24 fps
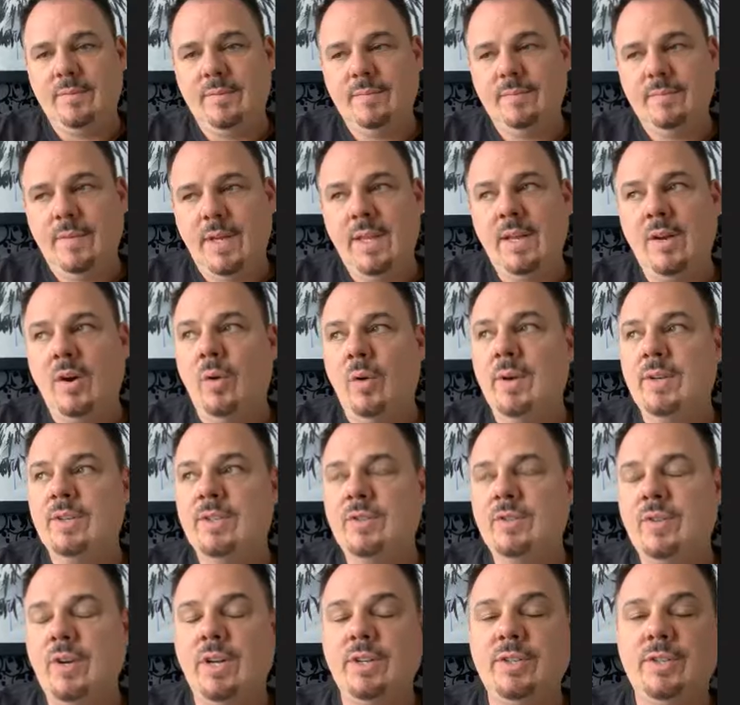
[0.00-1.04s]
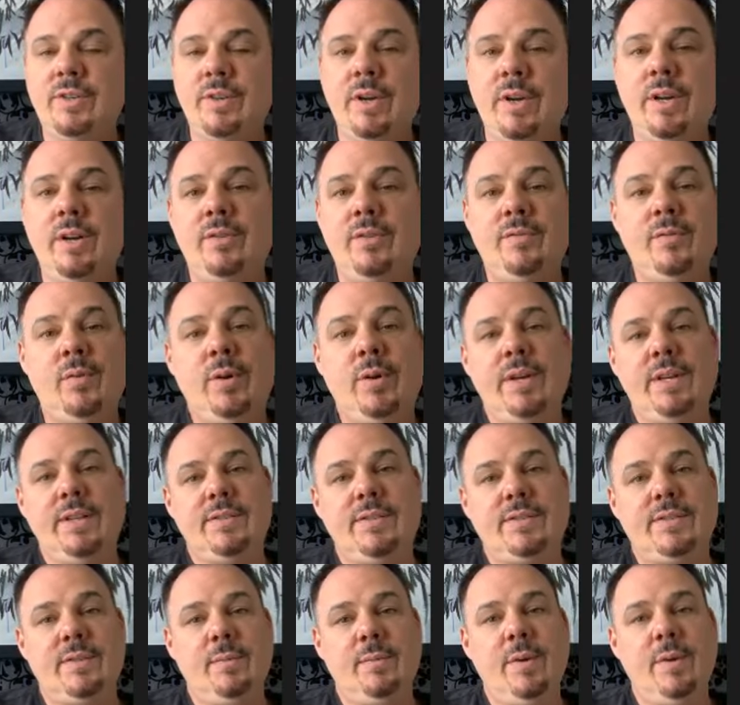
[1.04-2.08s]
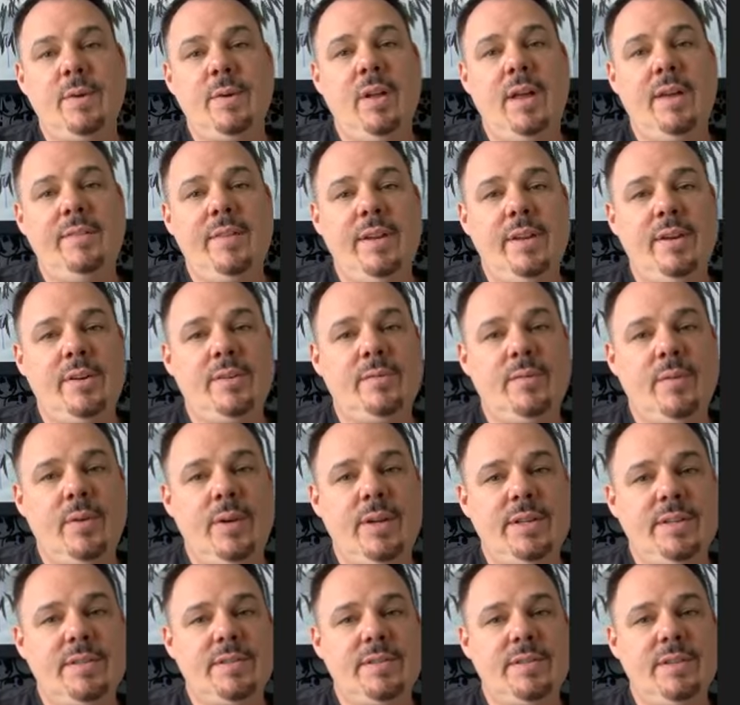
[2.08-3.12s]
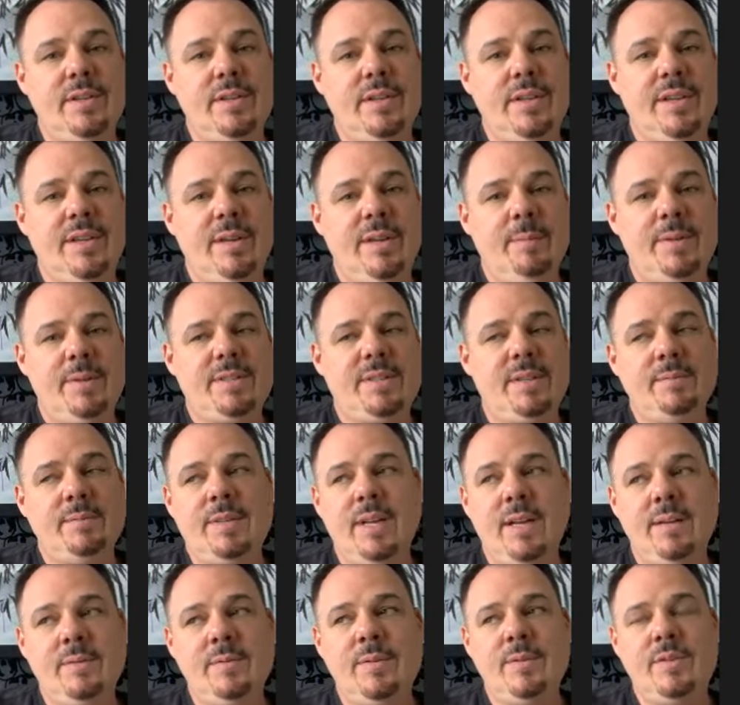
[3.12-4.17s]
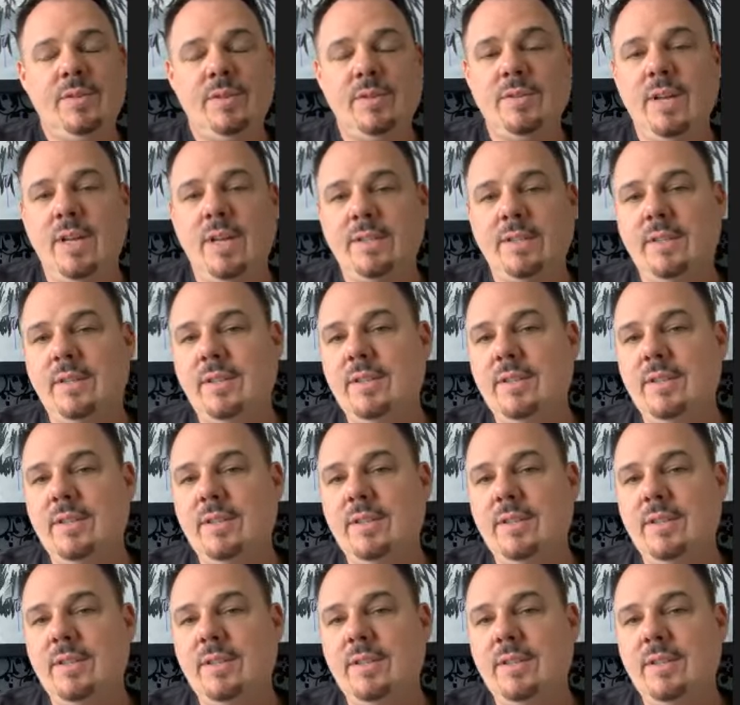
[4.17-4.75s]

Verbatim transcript: And then always trust your inner voice. We all have an inner voice, but sometimes you choose not to